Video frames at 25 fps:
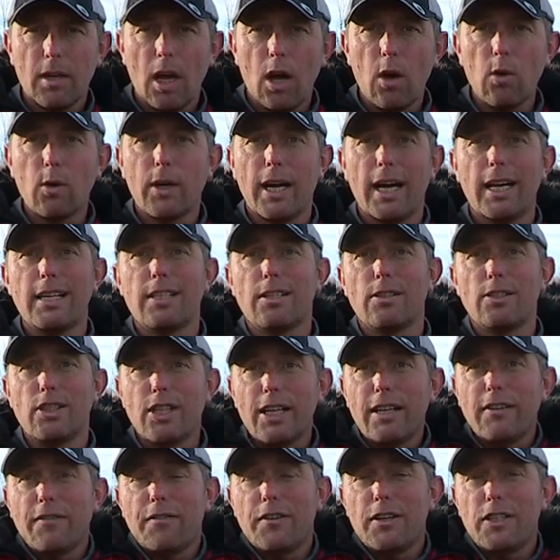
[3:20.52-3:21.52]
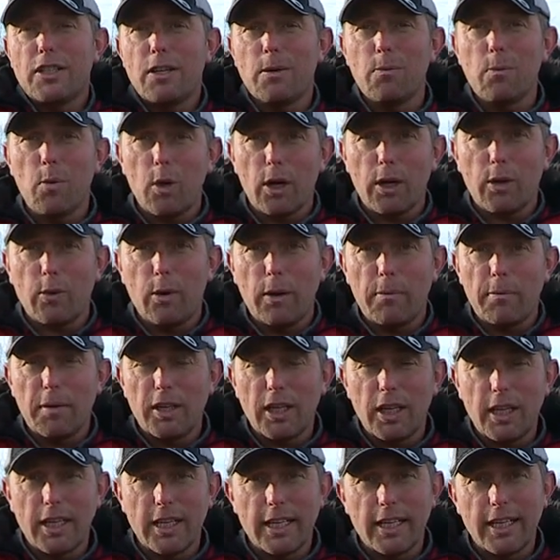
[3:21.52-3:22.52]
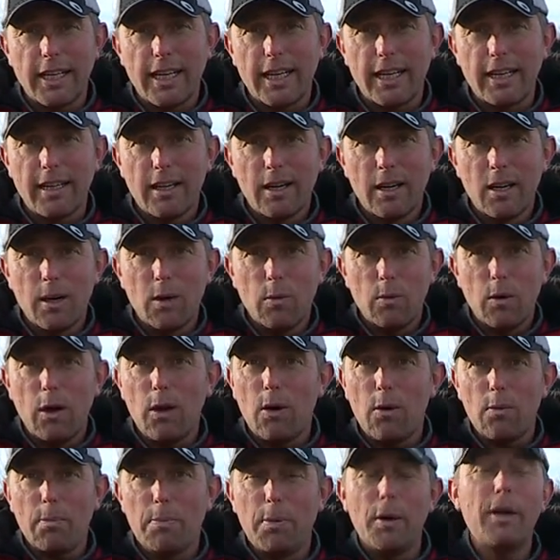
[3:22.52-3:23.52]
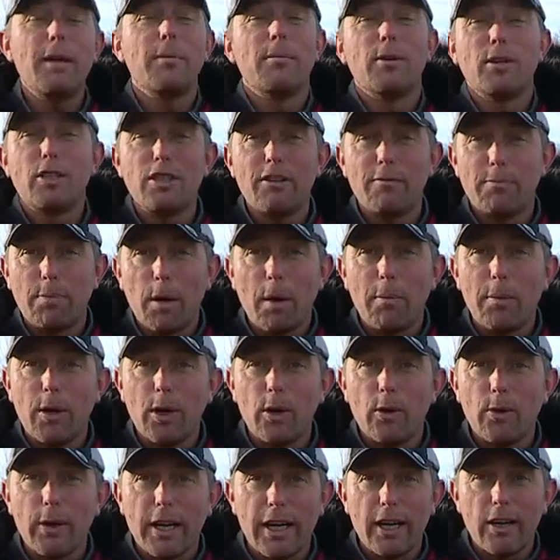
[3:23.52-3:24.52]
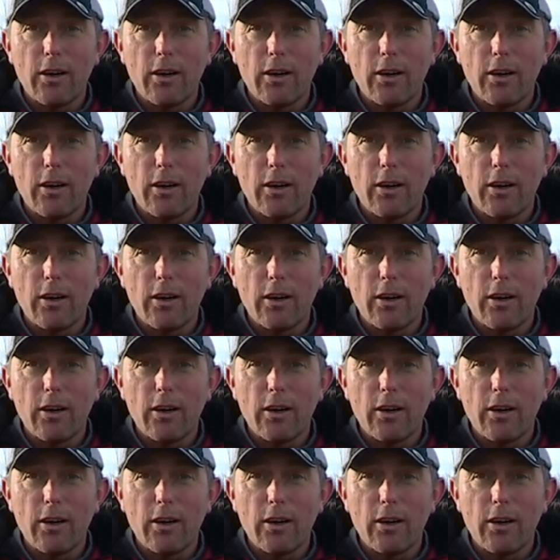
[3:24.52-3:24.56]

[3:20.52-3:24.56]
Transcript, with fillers: Okay, so jig fishing, what equipment you're going to need? Well, pretty much you've probably already